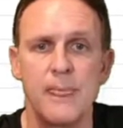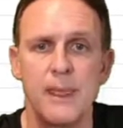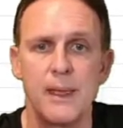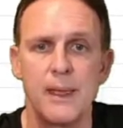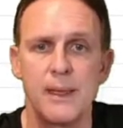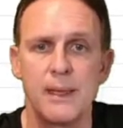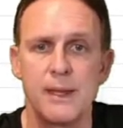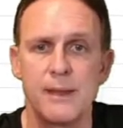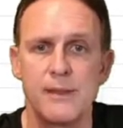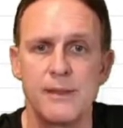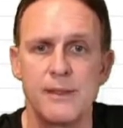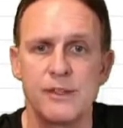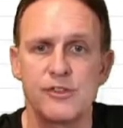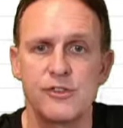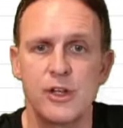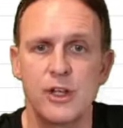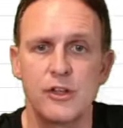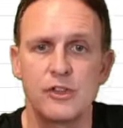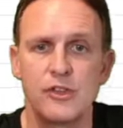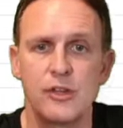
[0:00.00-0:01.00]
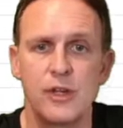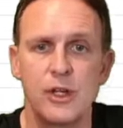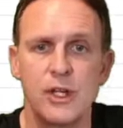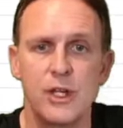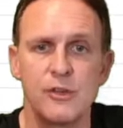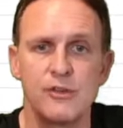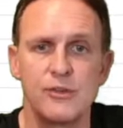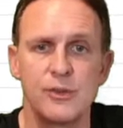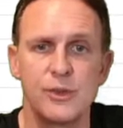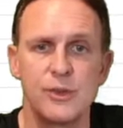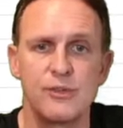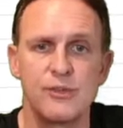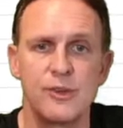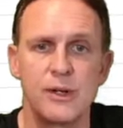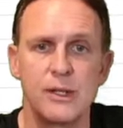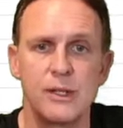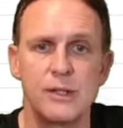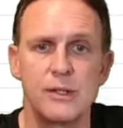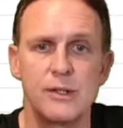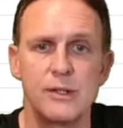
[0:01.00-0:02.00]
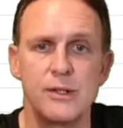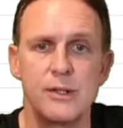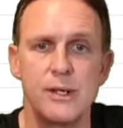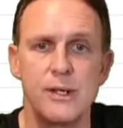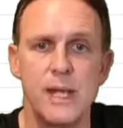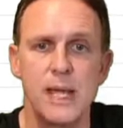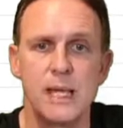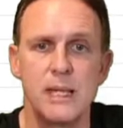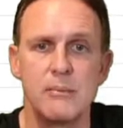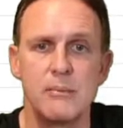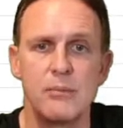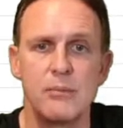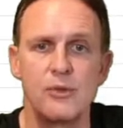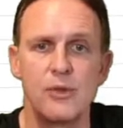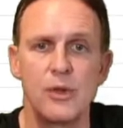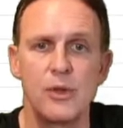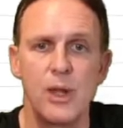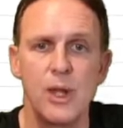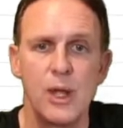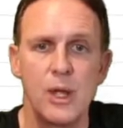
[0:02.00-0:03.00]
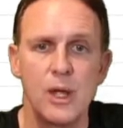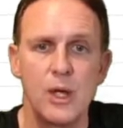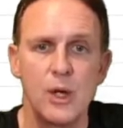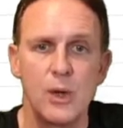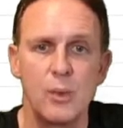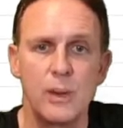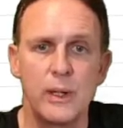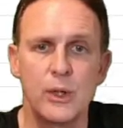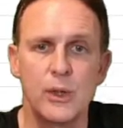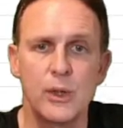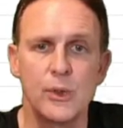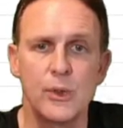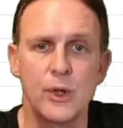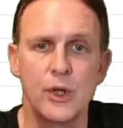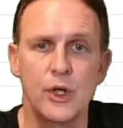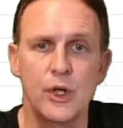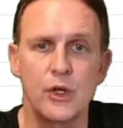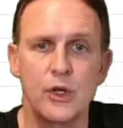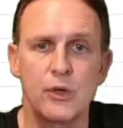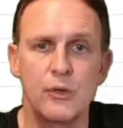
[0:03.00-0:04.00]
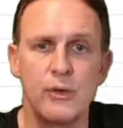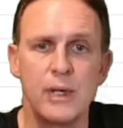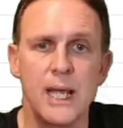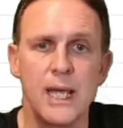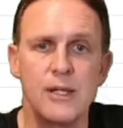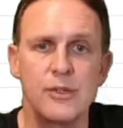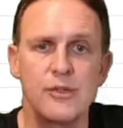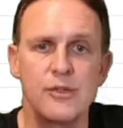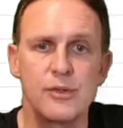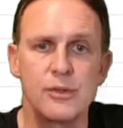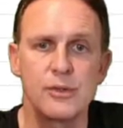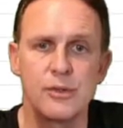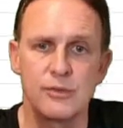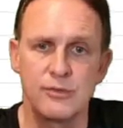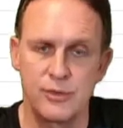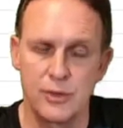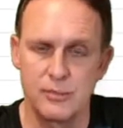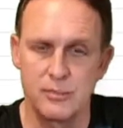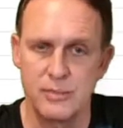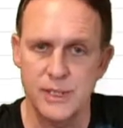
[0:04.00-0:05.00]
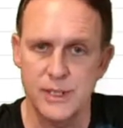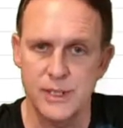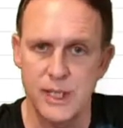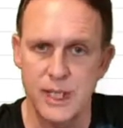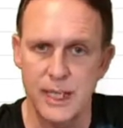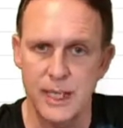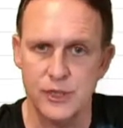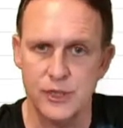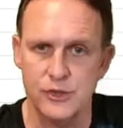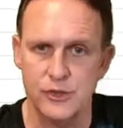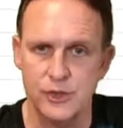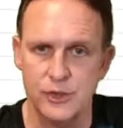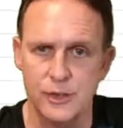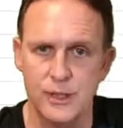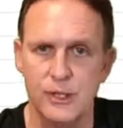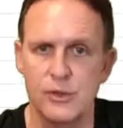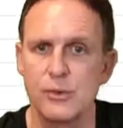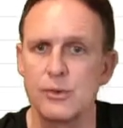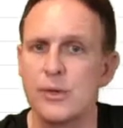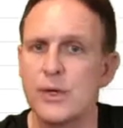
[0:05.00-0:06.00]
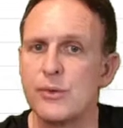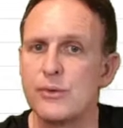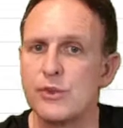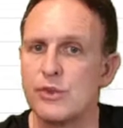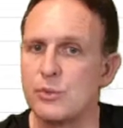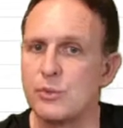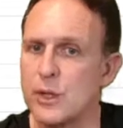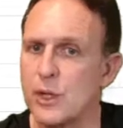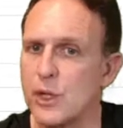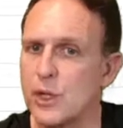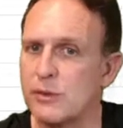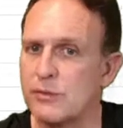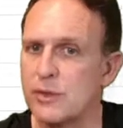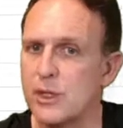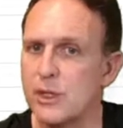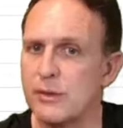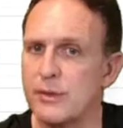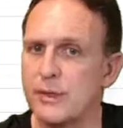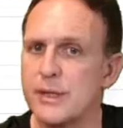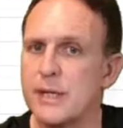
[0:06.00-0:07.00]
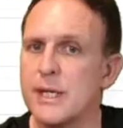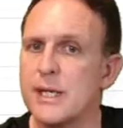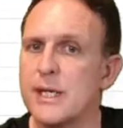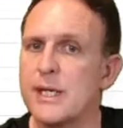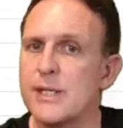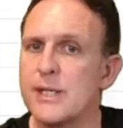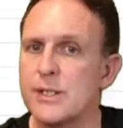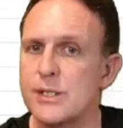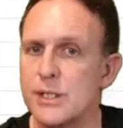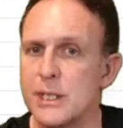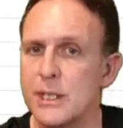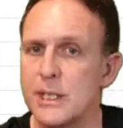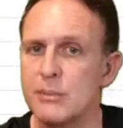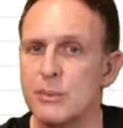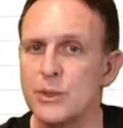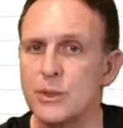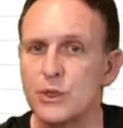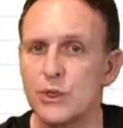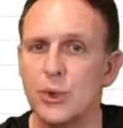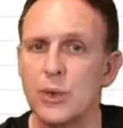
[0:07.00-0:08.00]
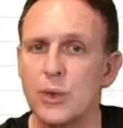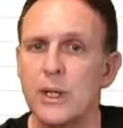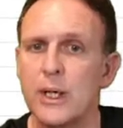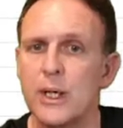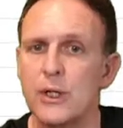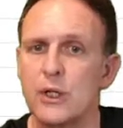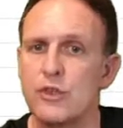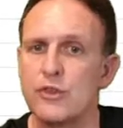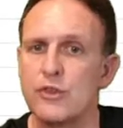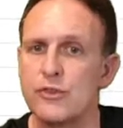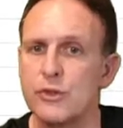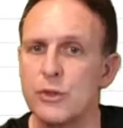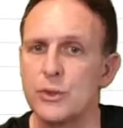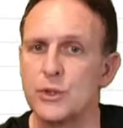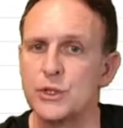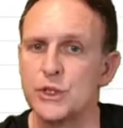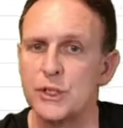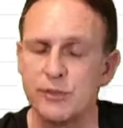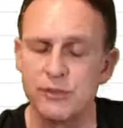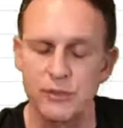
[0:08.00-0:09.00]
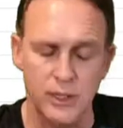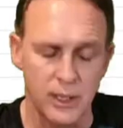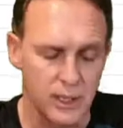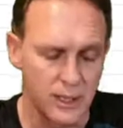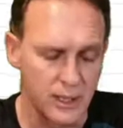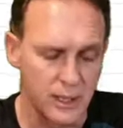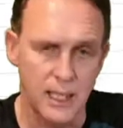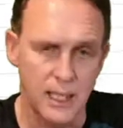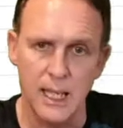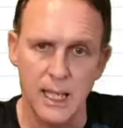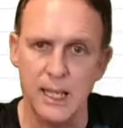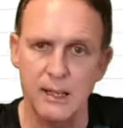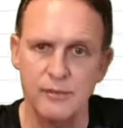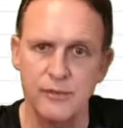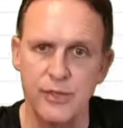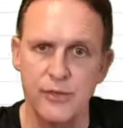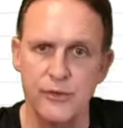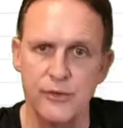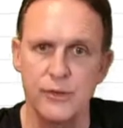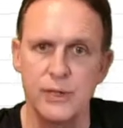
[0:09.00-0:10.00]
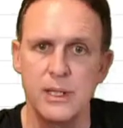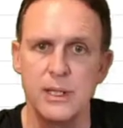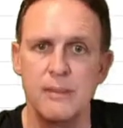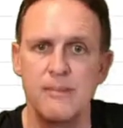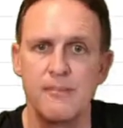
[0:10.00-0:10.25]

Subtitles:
and this section here for defined names, we could create from selection, and you'll notice when I hover over it, there's the keyboard shortcut Control Shift F3.